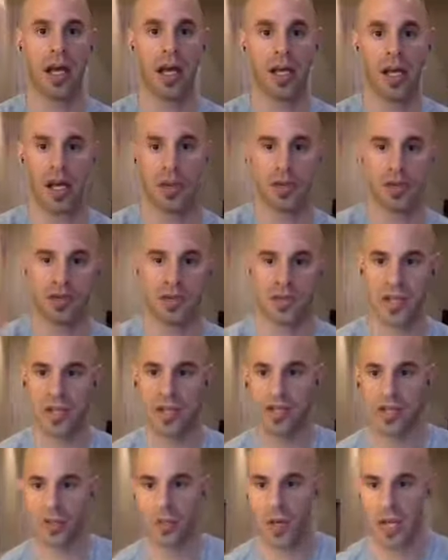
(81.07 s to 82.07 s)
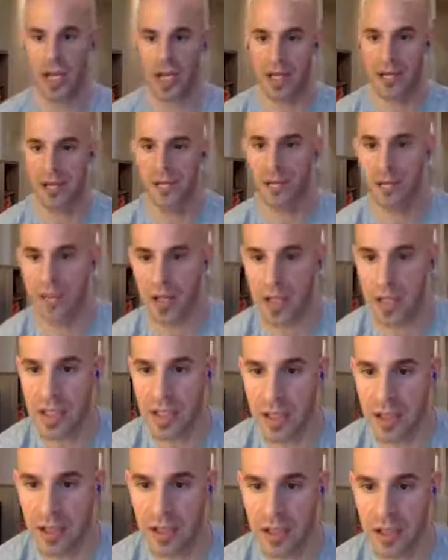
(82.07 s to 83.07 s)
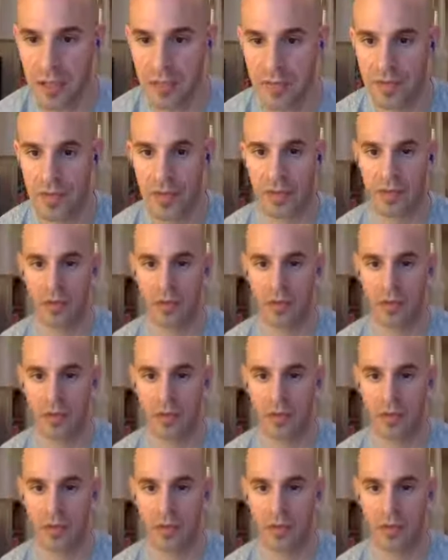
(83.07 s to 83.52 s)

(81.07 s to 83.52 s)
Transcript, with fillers: and I will send you a free gift